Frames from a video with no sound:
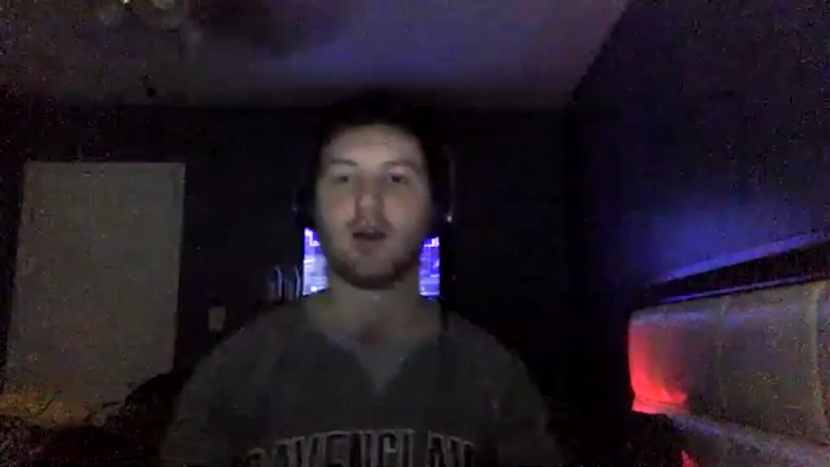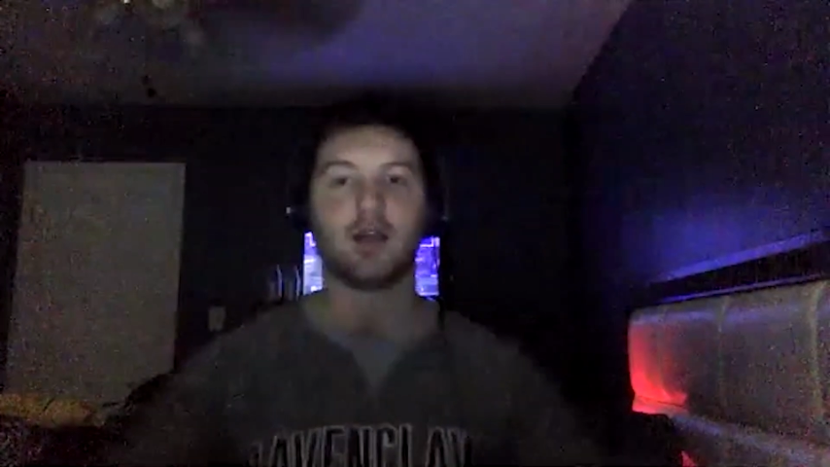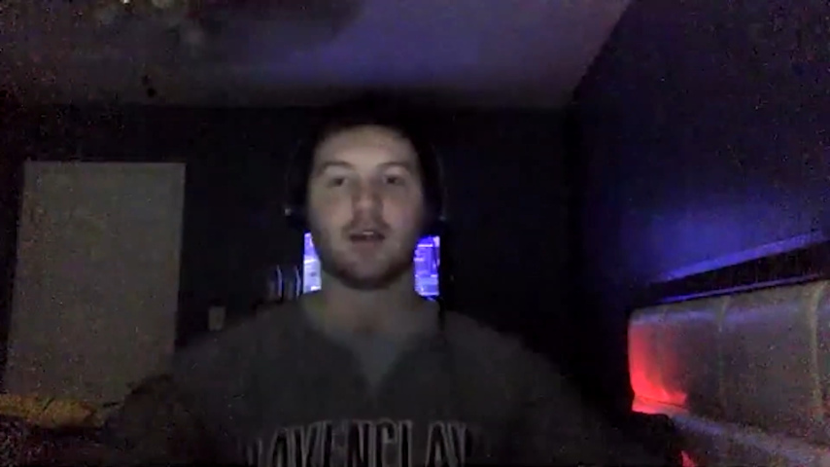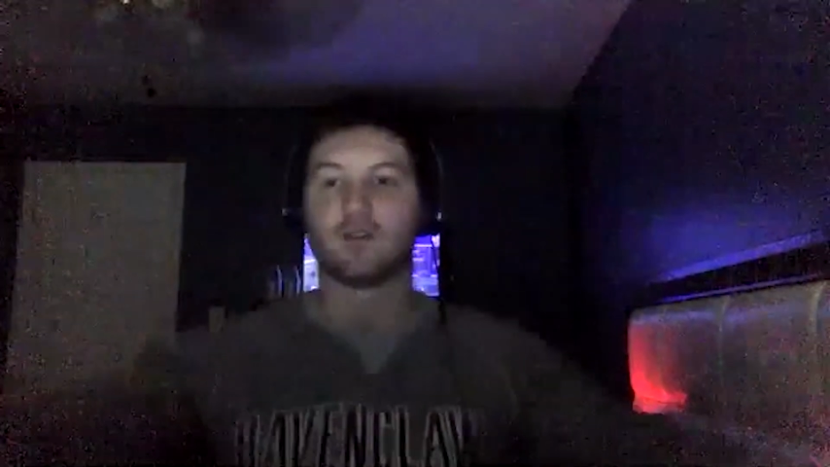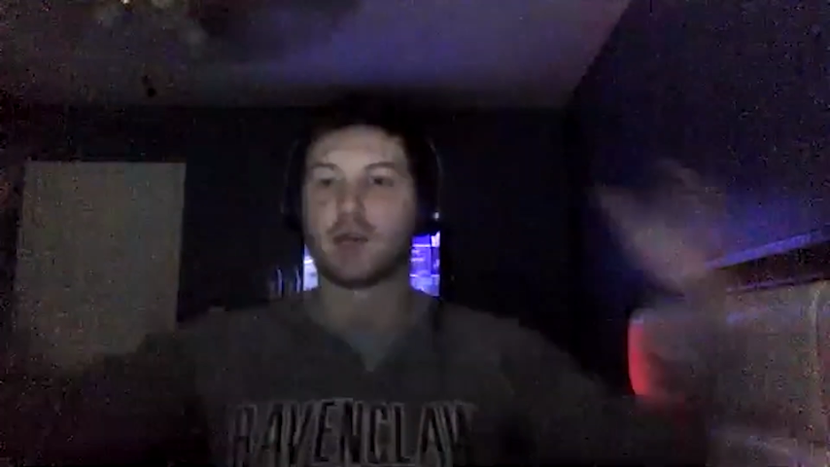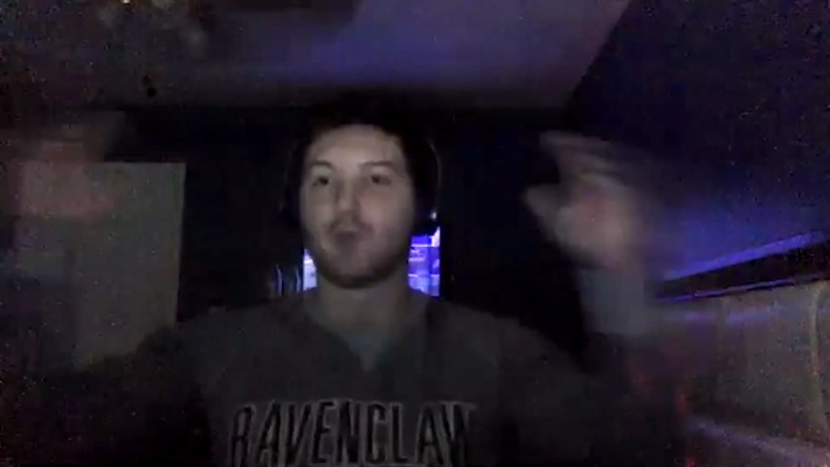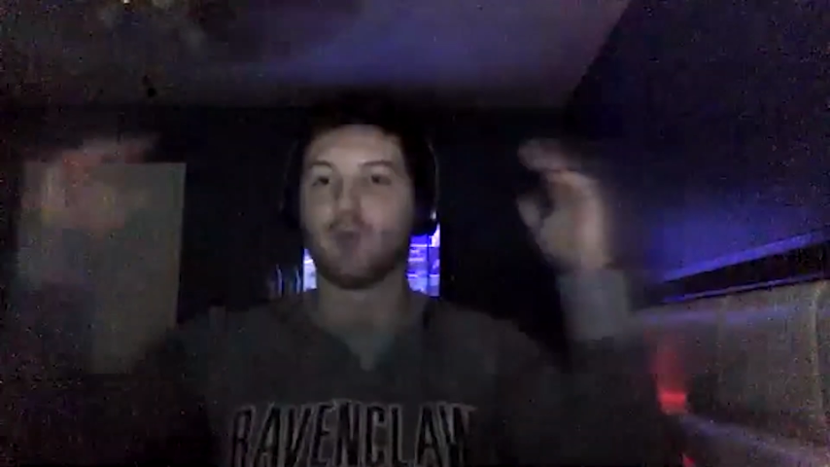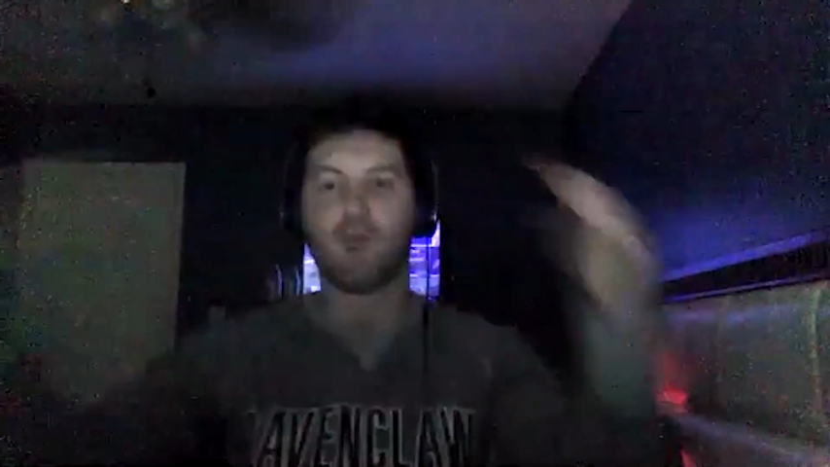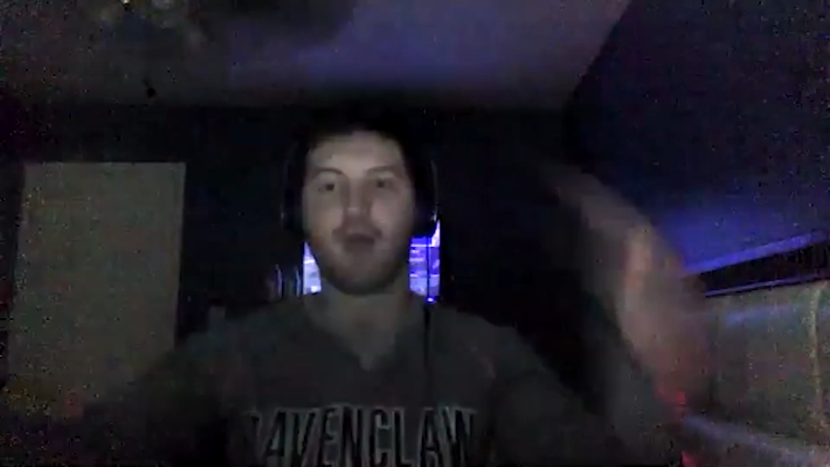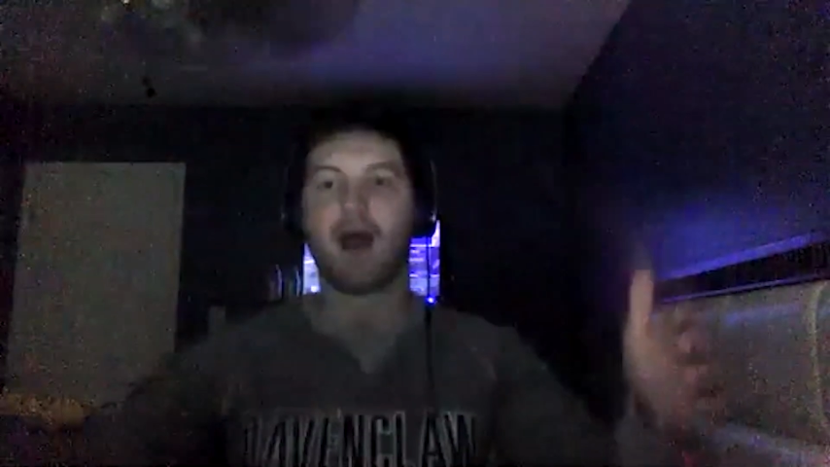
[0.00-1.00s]
It is a
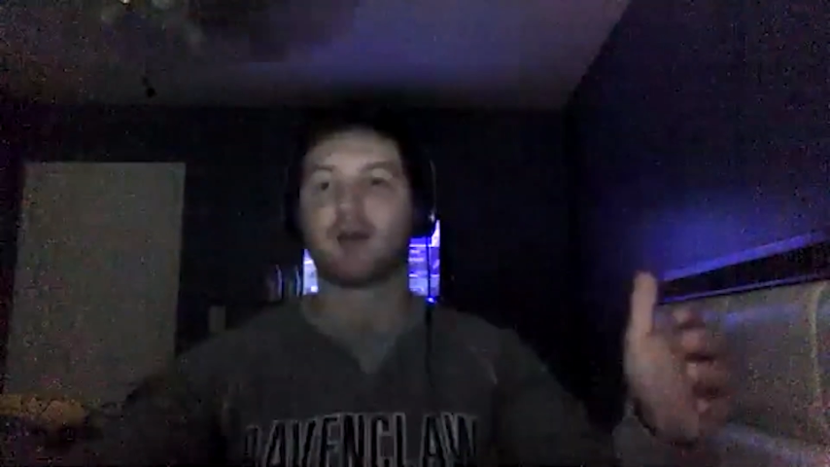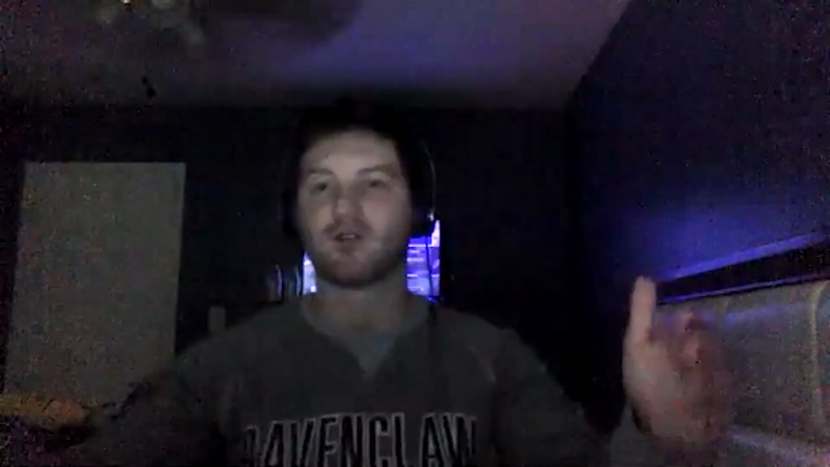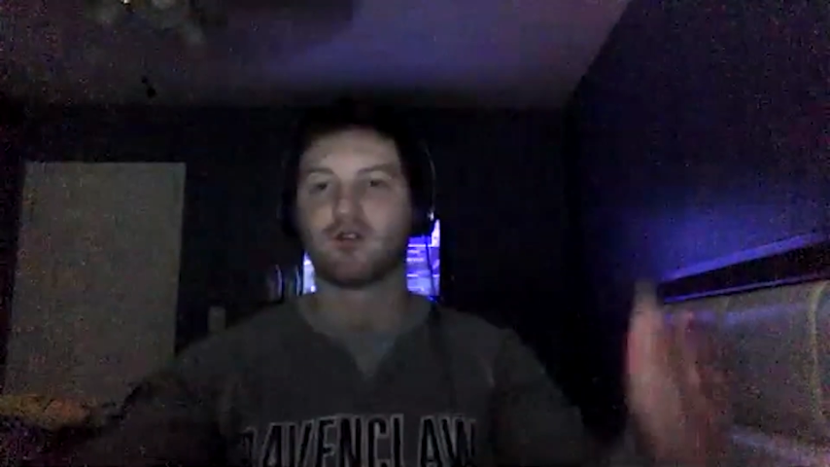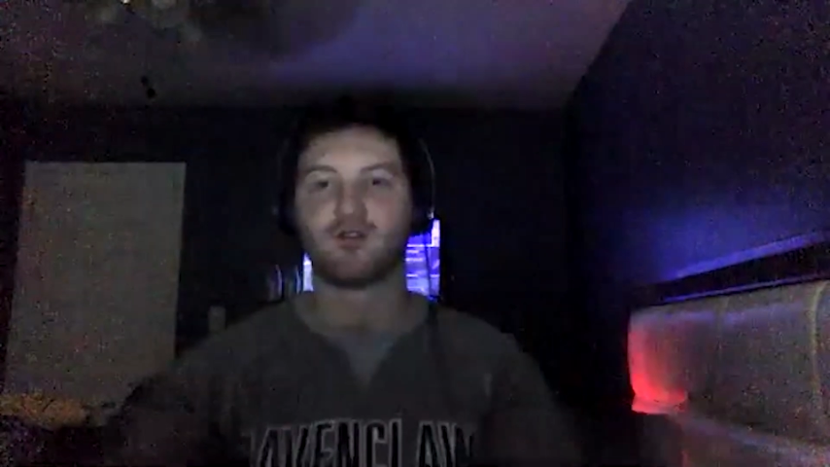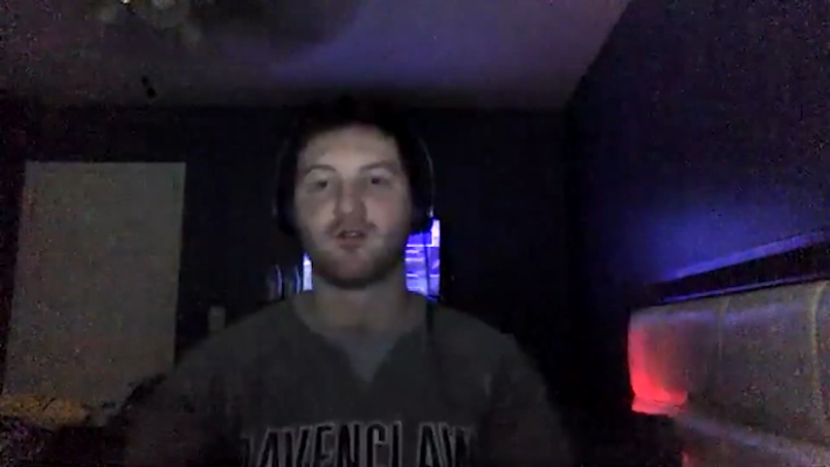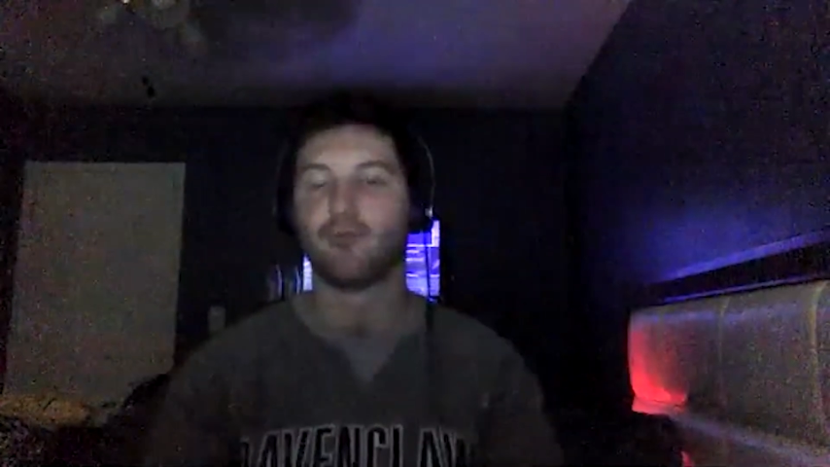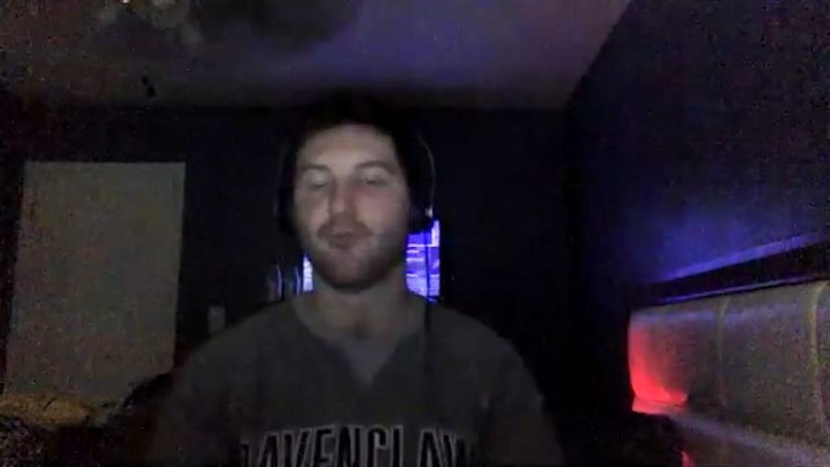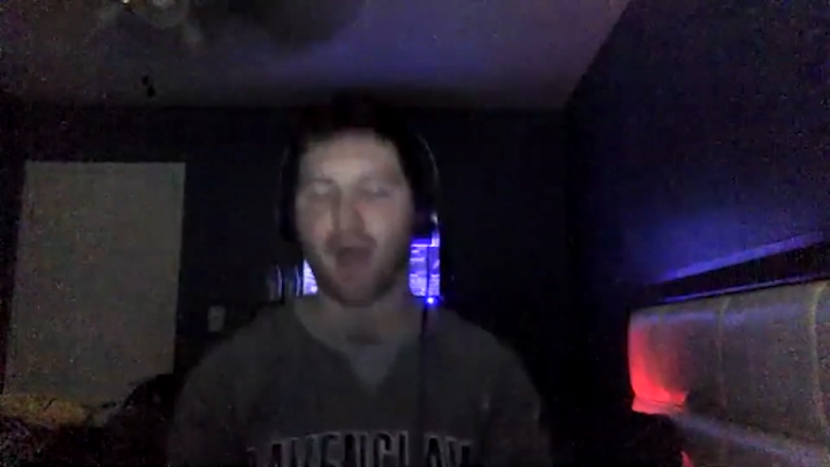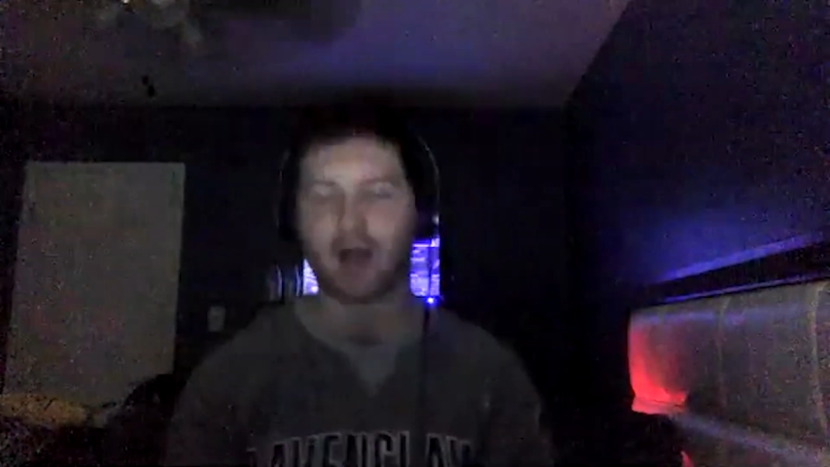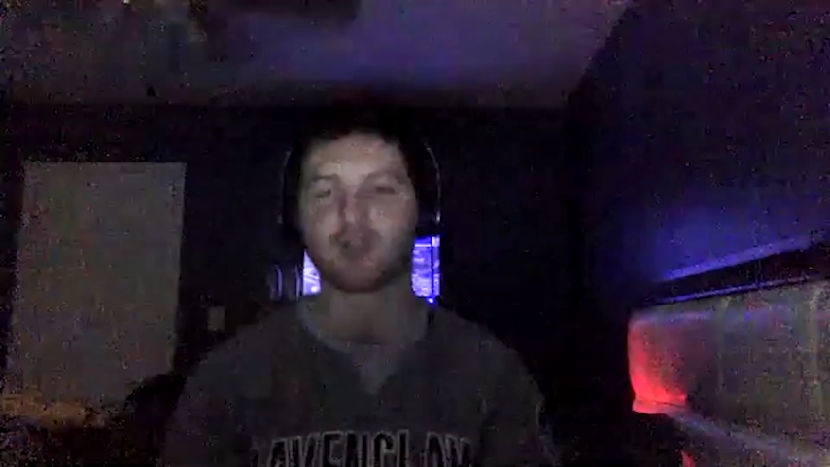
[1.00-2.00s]

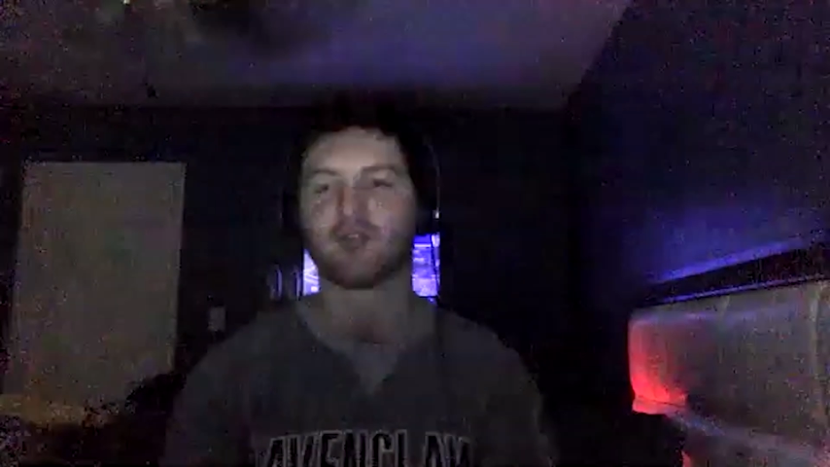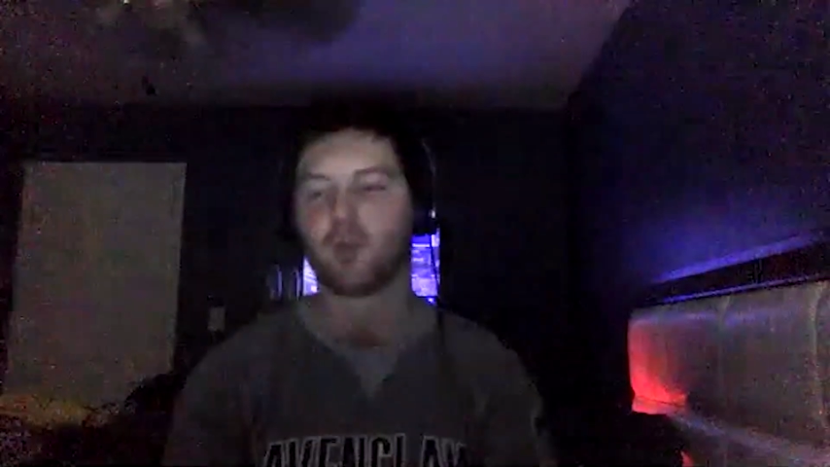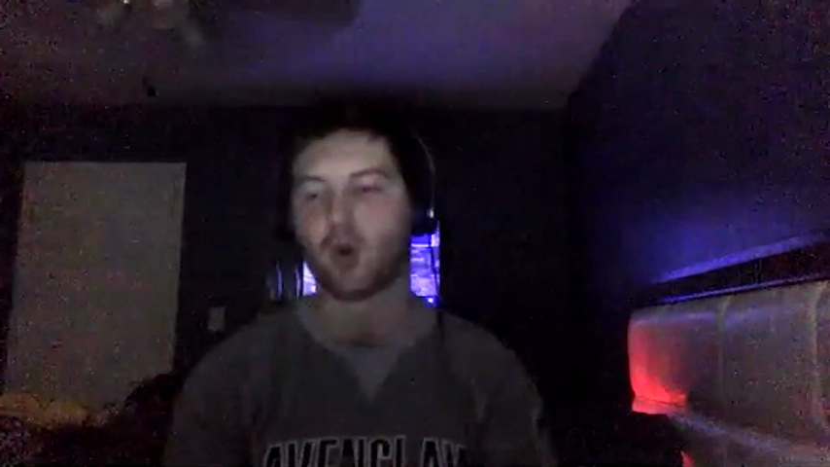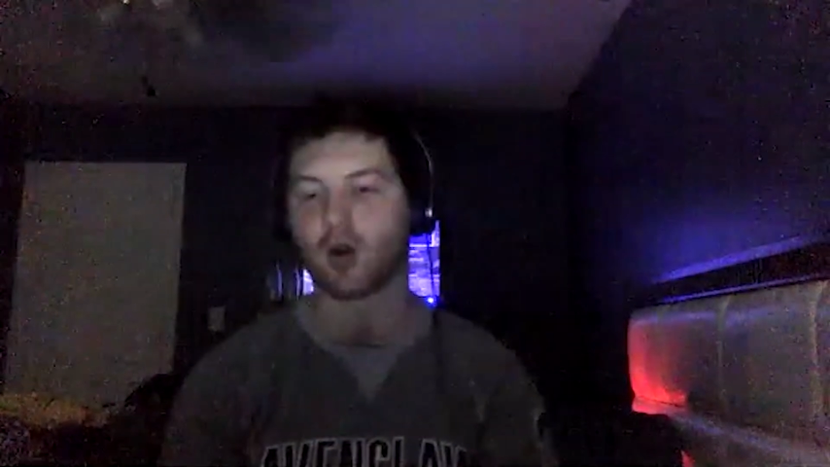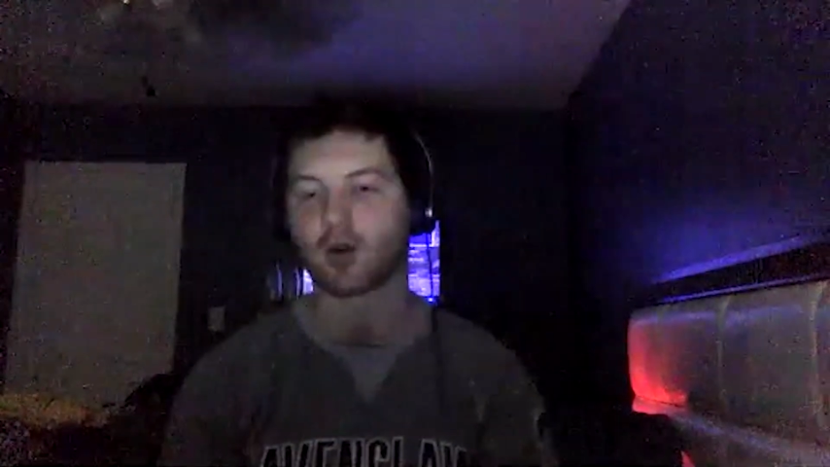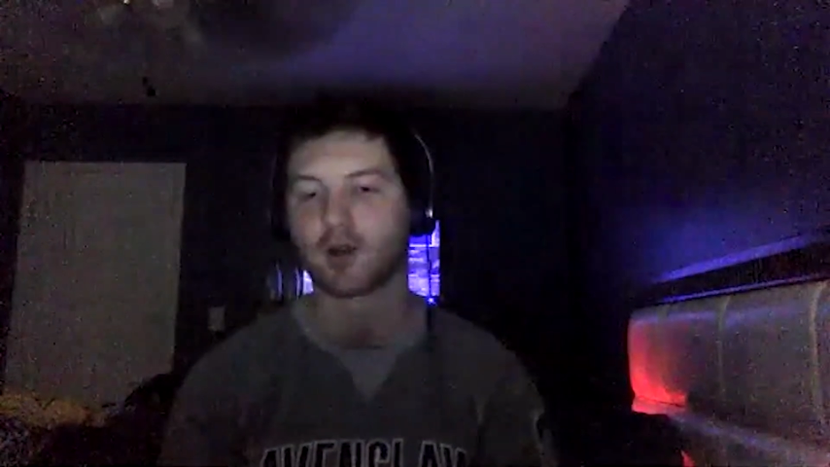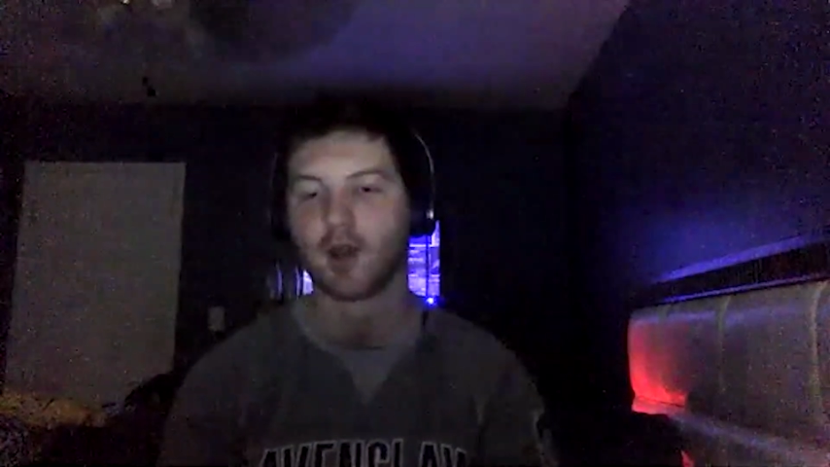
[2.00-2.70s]
massive park.